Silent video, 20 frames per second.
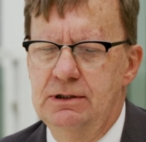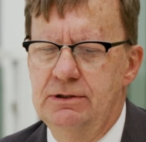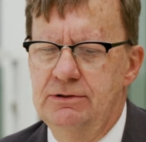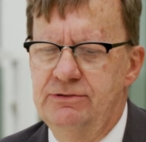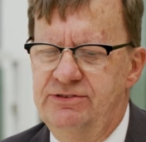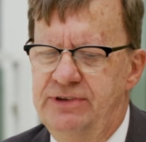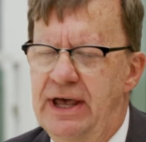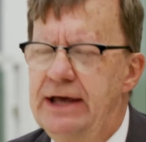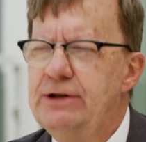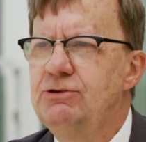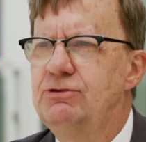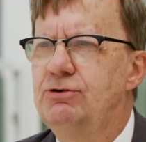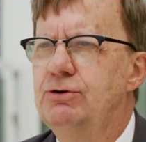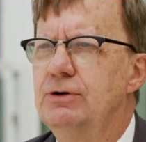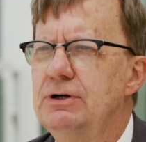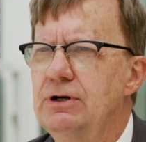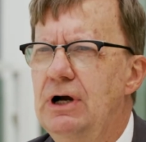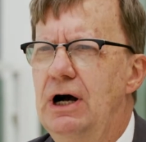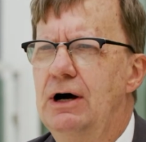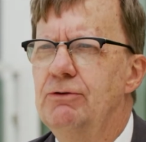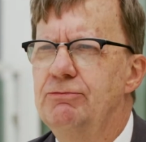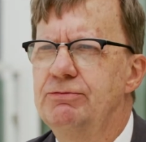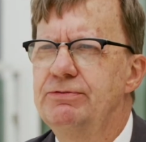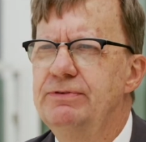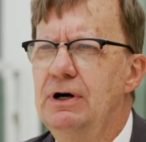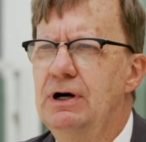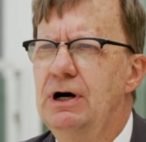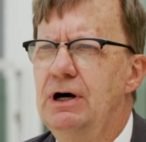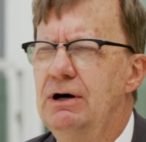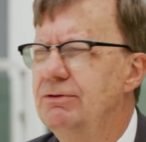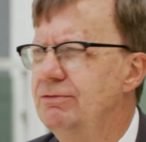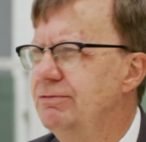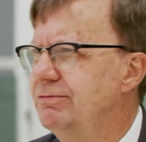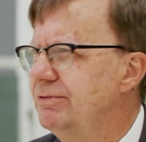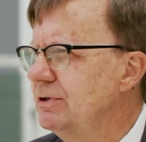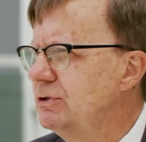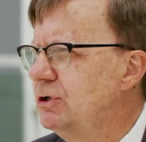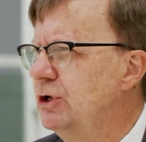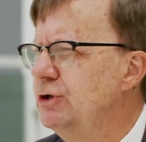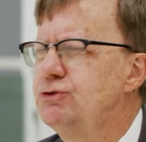center
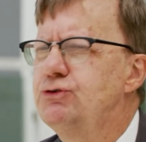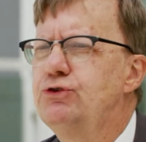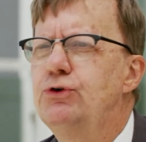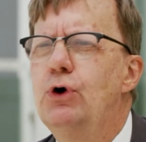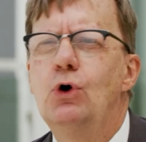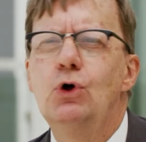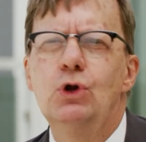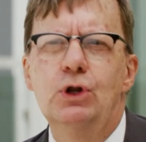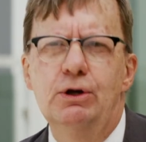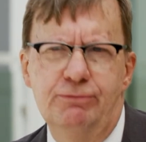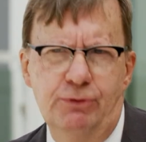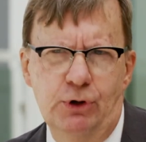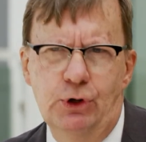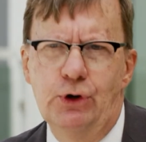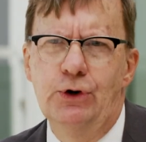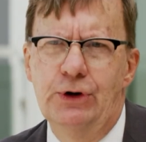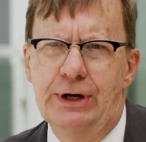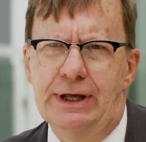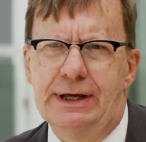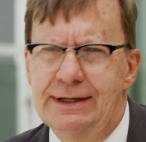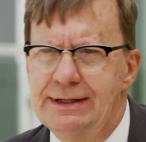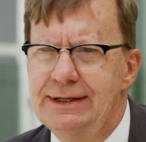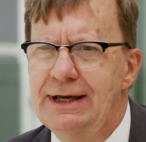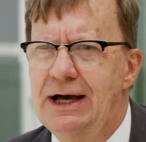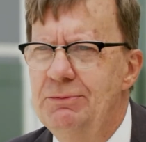of control of learning.